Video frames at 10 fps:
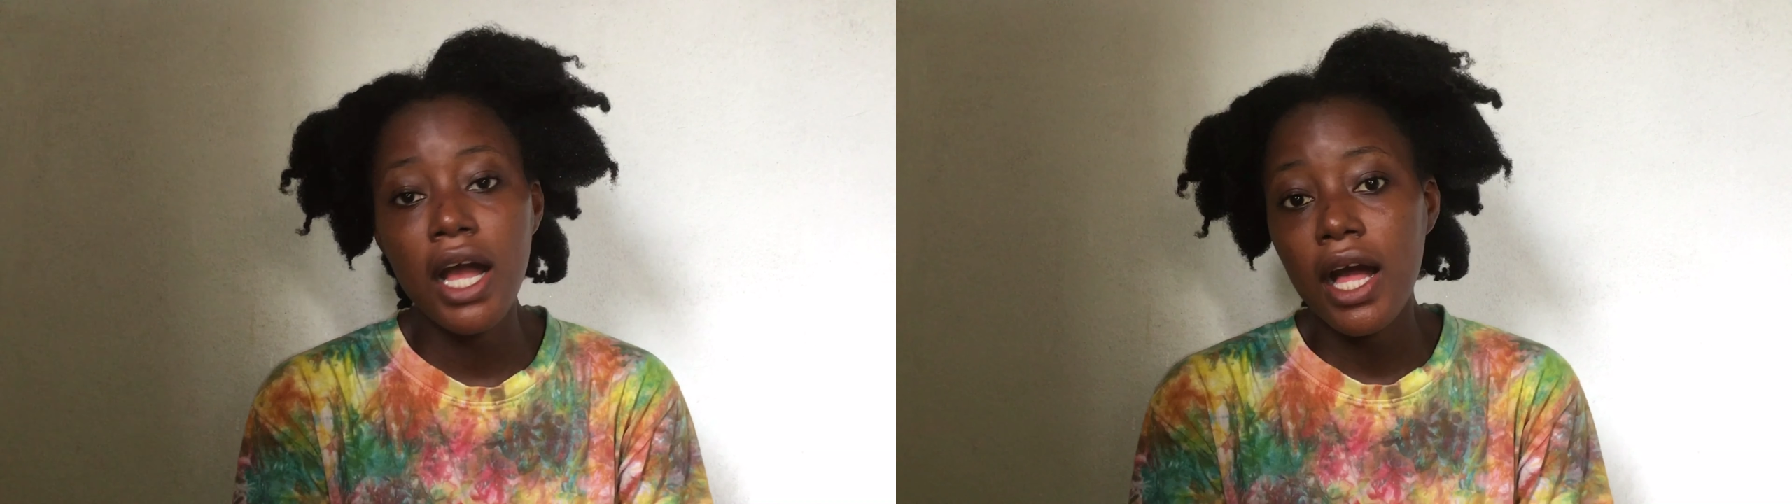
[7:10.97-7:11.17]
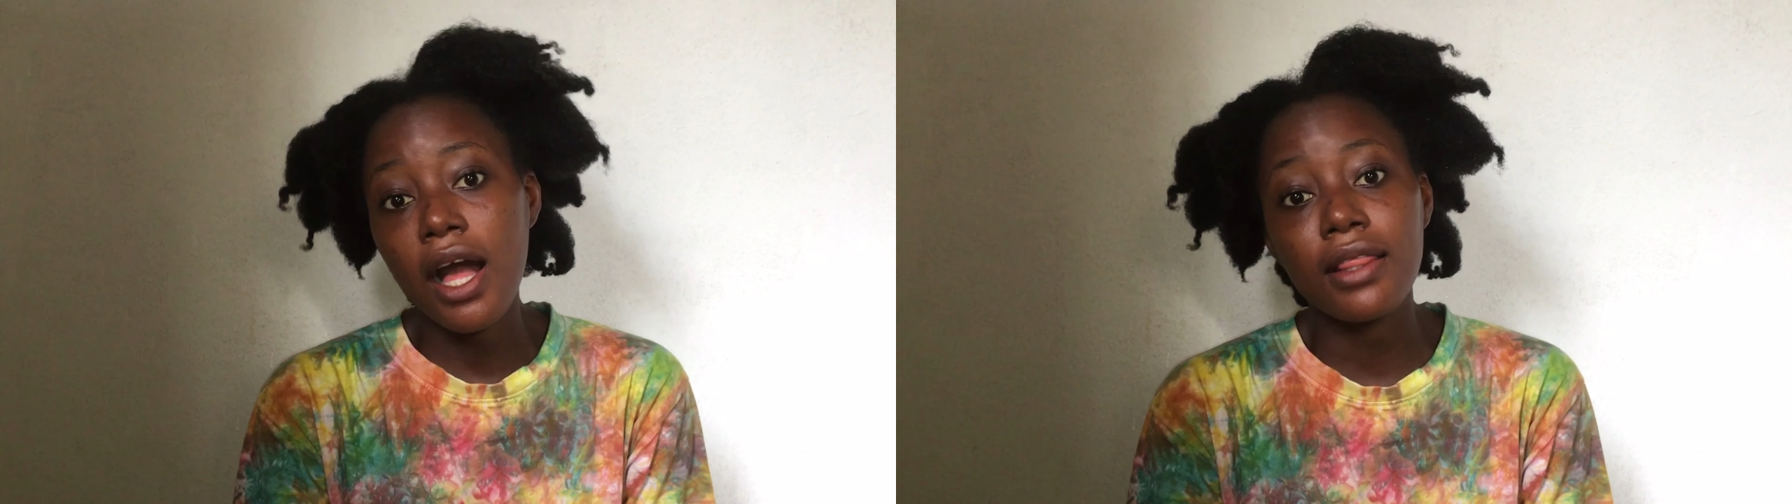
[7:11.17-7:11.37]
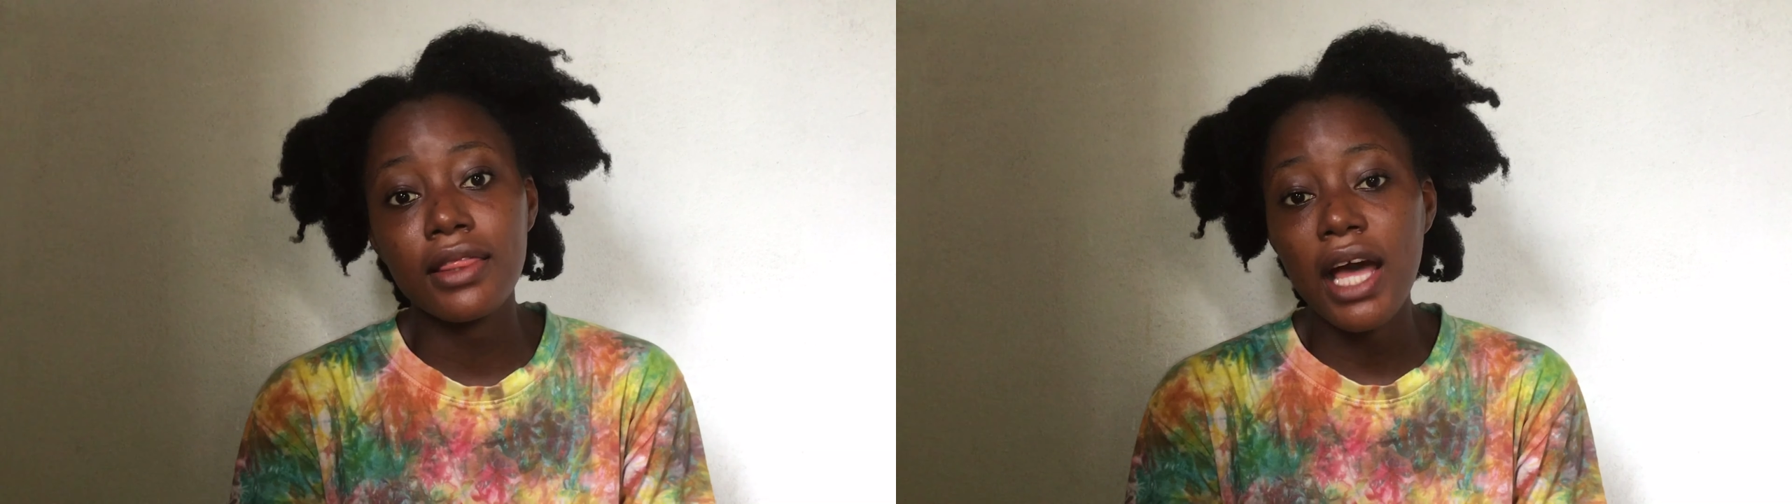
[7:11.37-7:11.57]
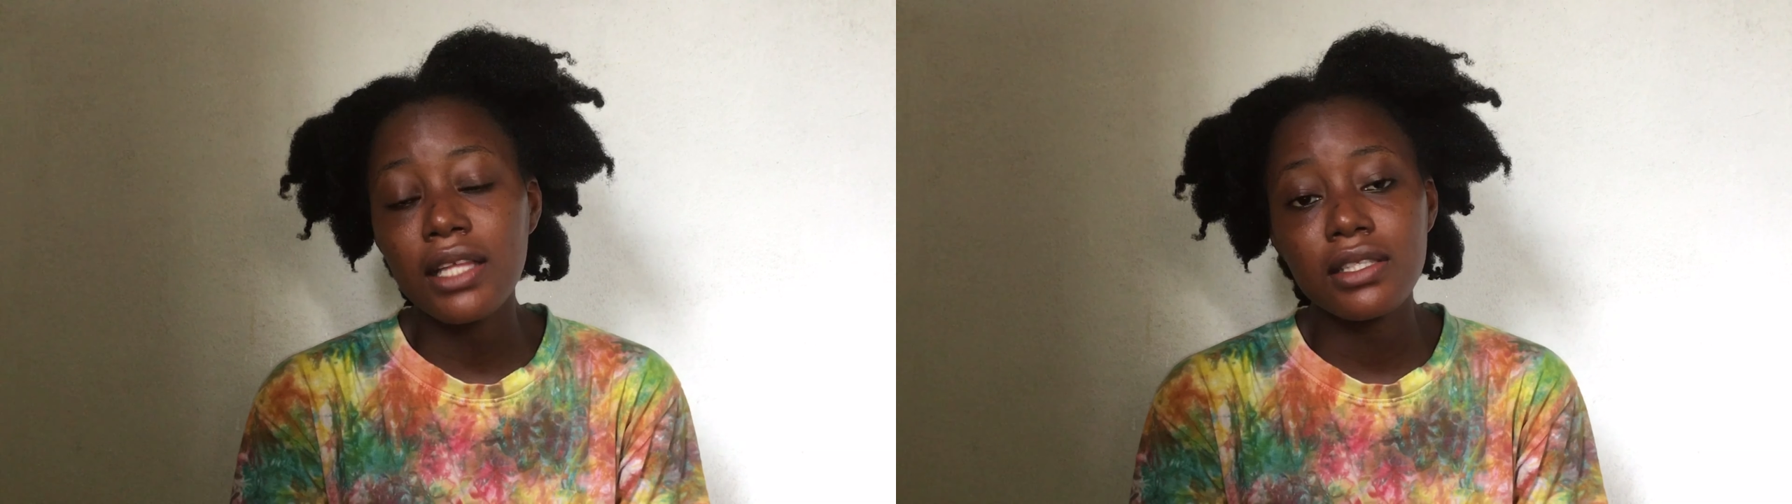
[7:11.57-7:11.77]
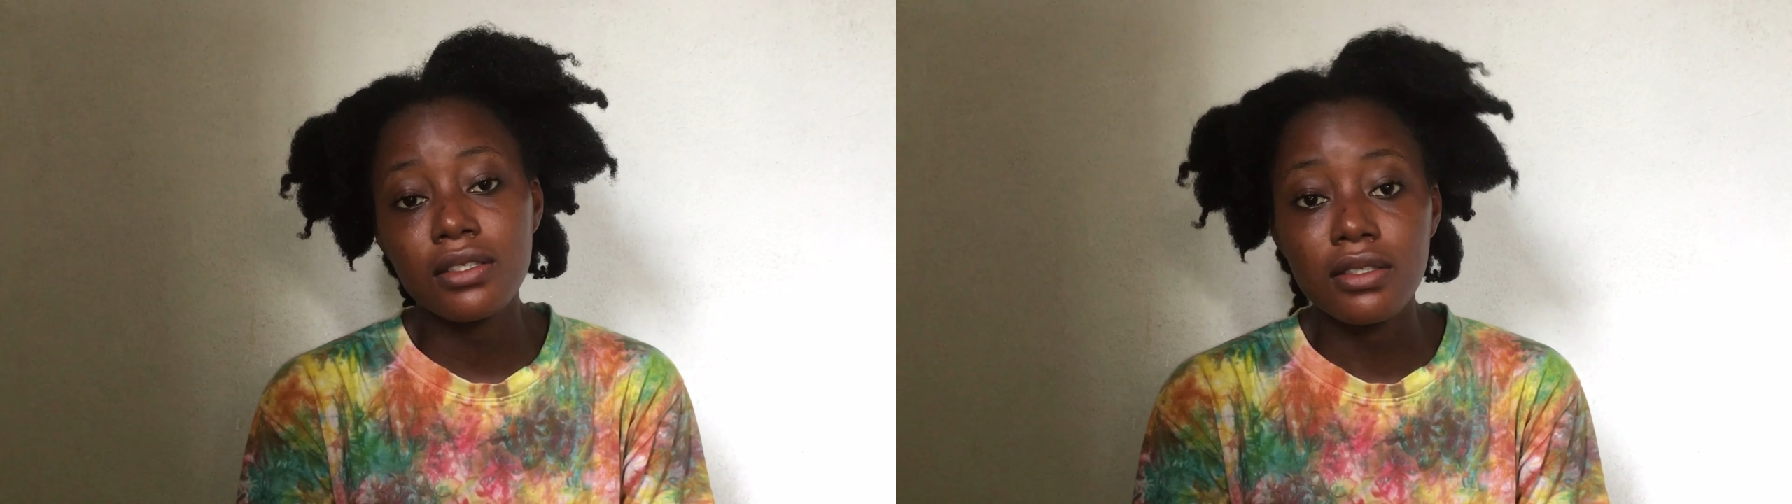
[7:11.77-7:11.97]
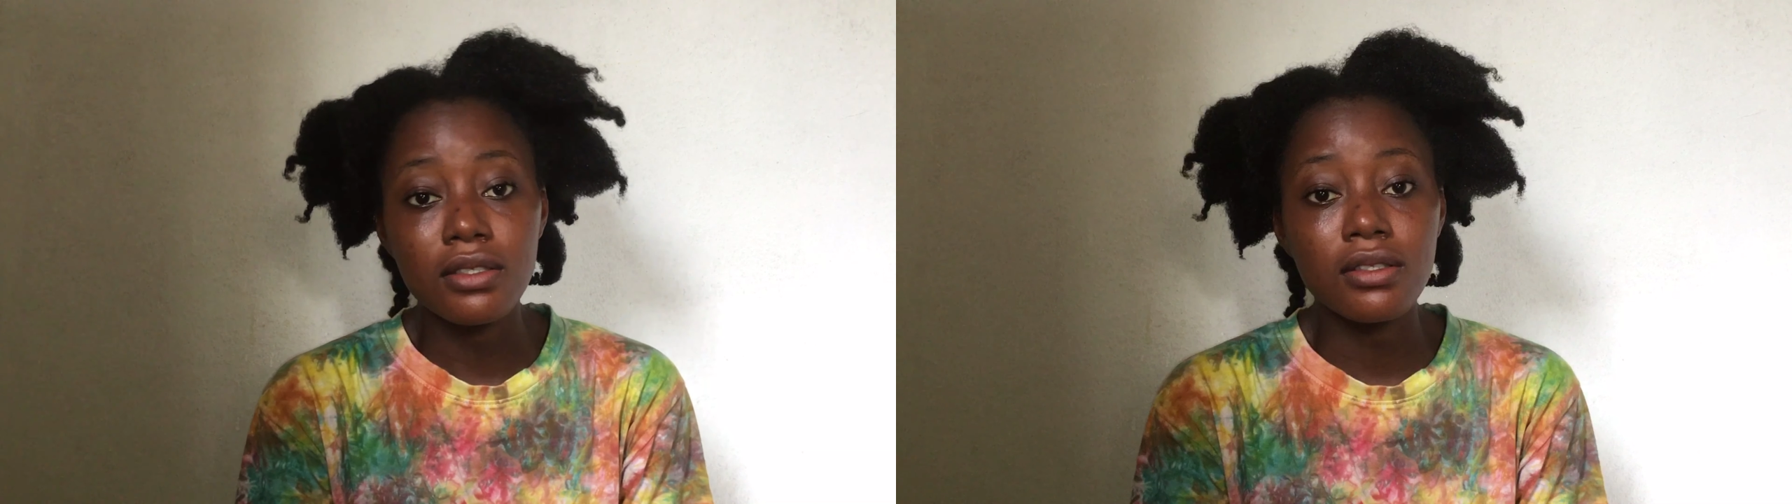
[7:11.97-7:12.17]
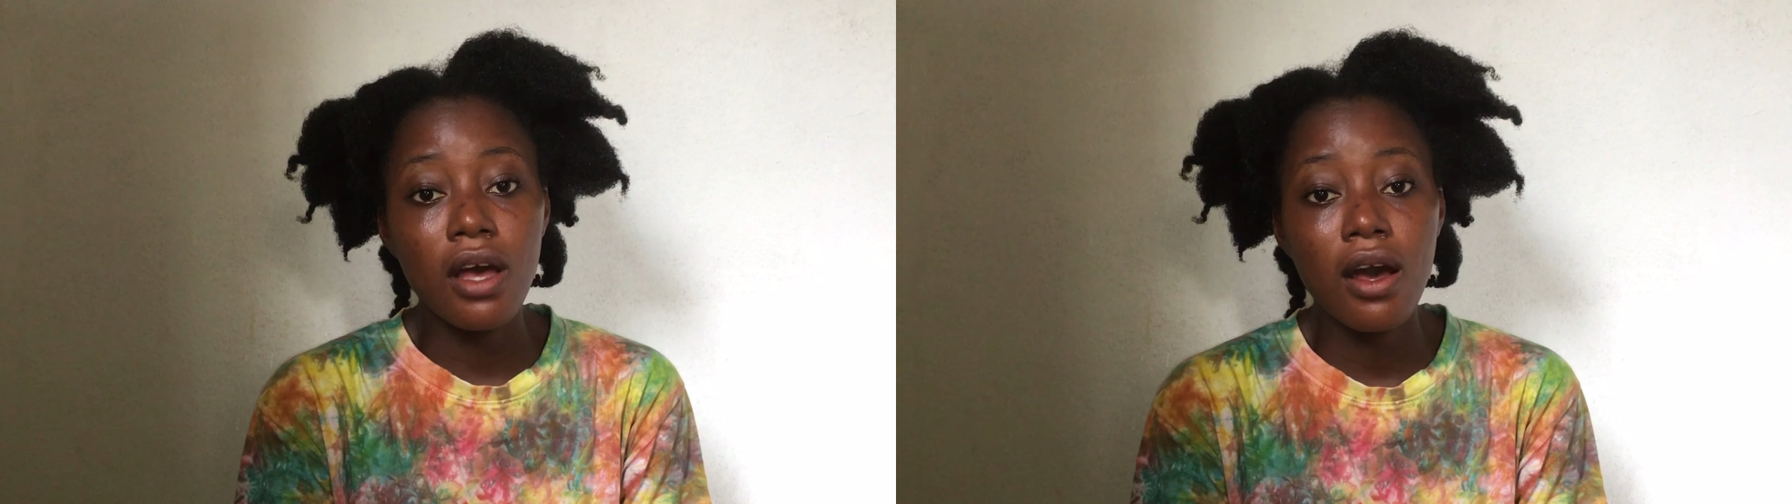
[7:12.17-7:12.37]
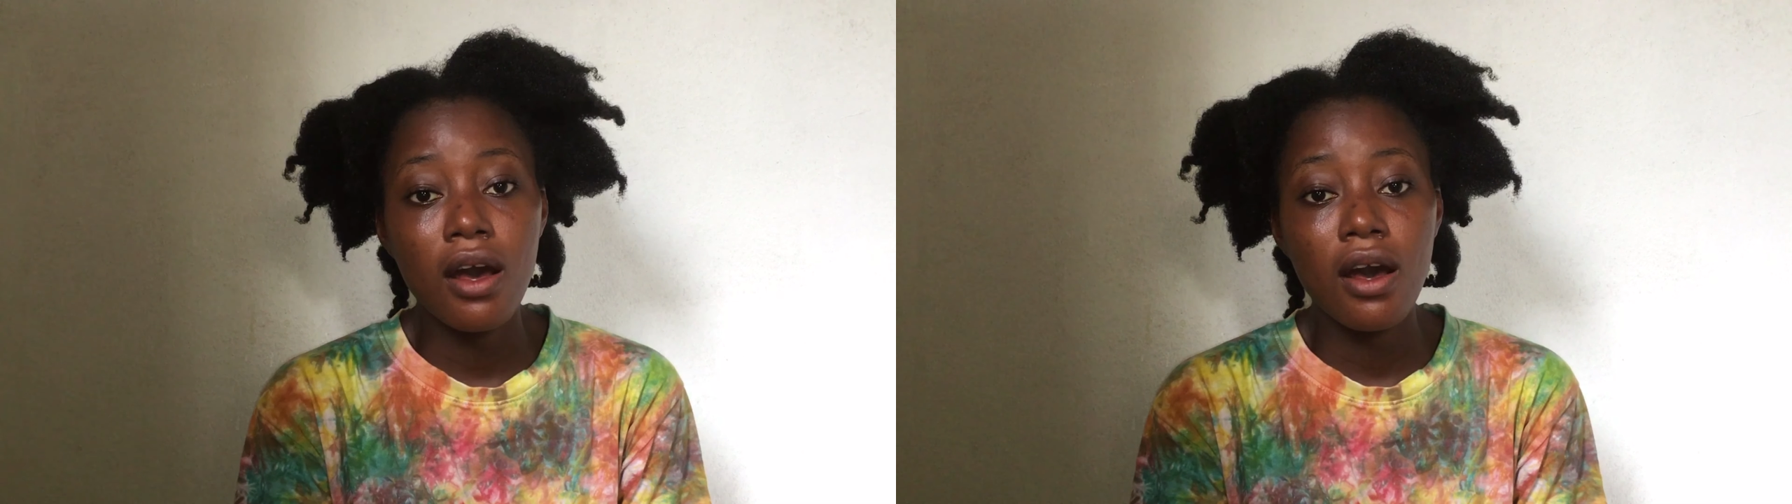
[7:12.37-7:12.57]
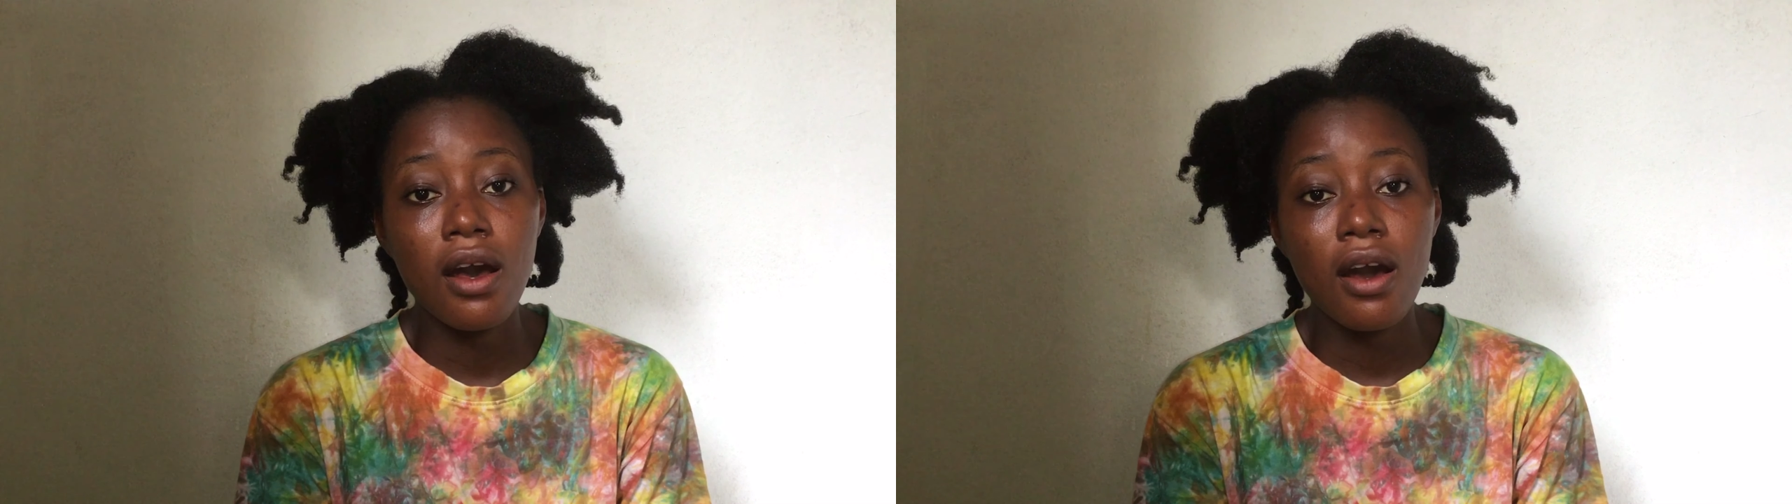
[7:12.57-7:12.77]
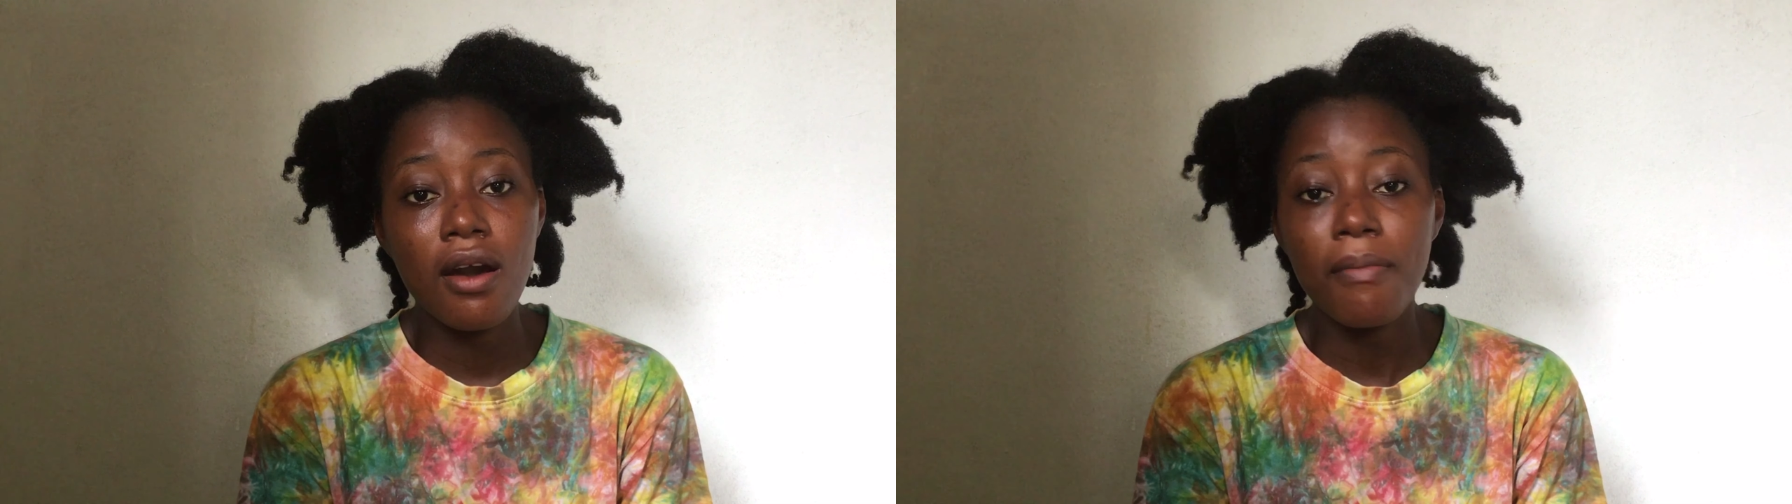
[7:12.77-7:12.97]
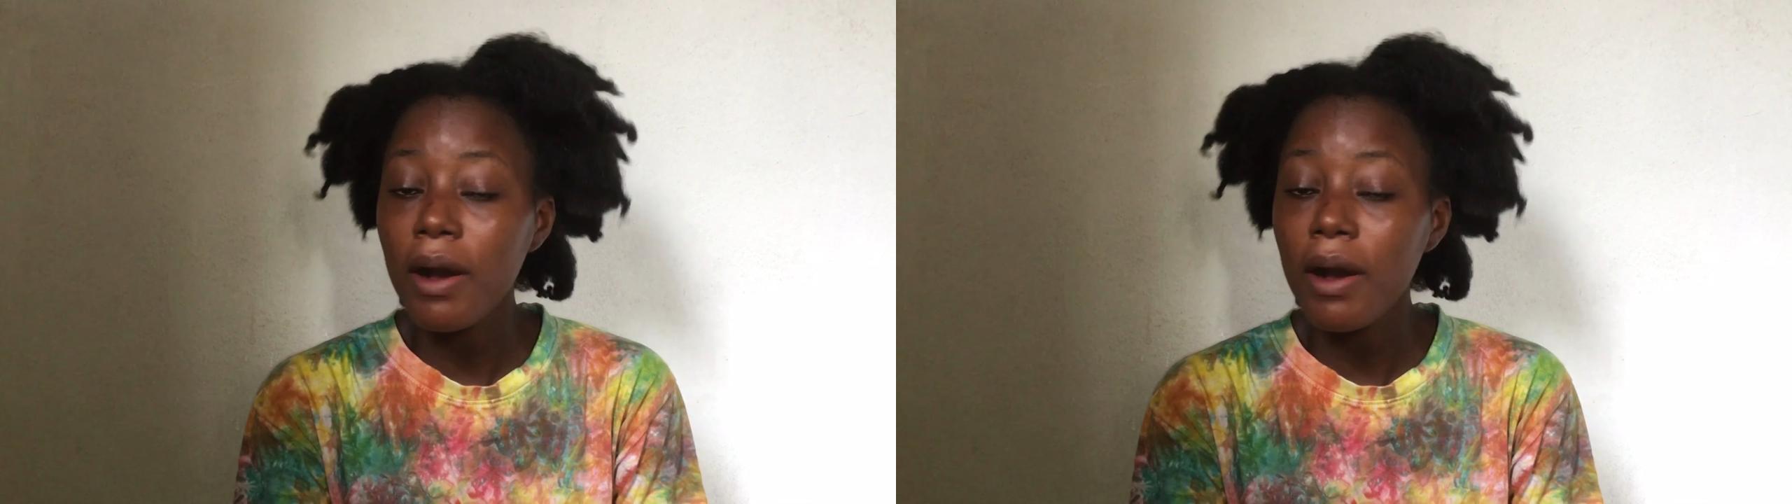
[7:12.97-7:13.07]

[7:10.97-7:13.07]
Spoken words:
And that is my